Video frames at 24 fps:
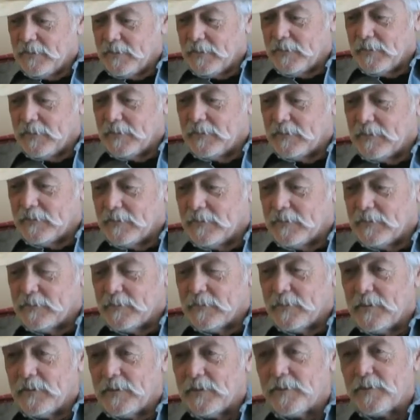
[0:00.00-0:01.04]
And
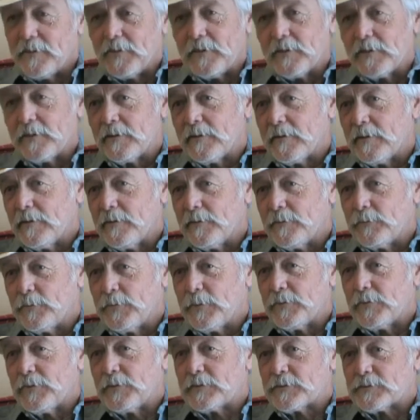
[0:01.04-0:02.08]
I think
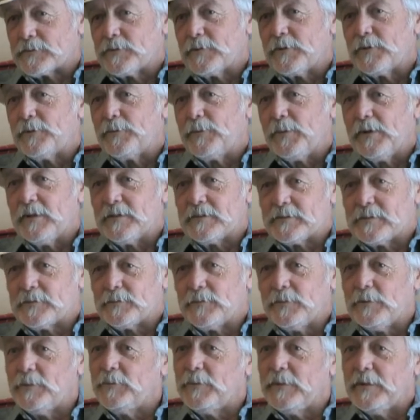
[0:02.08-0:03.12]
what there's going to be is
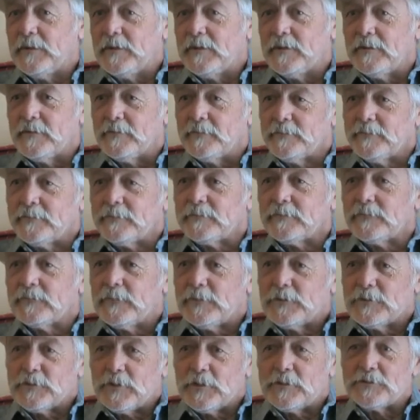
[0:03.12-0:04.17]

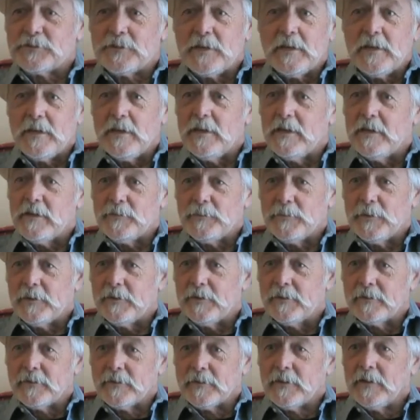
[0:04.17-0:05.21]
there's a shaking out
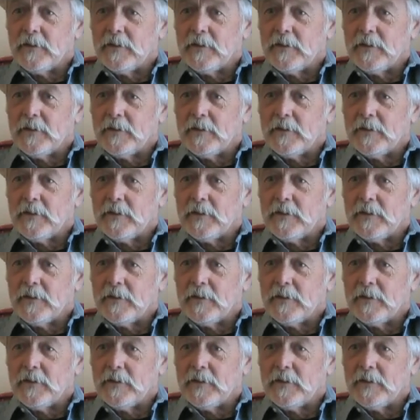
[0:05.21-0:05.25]
period.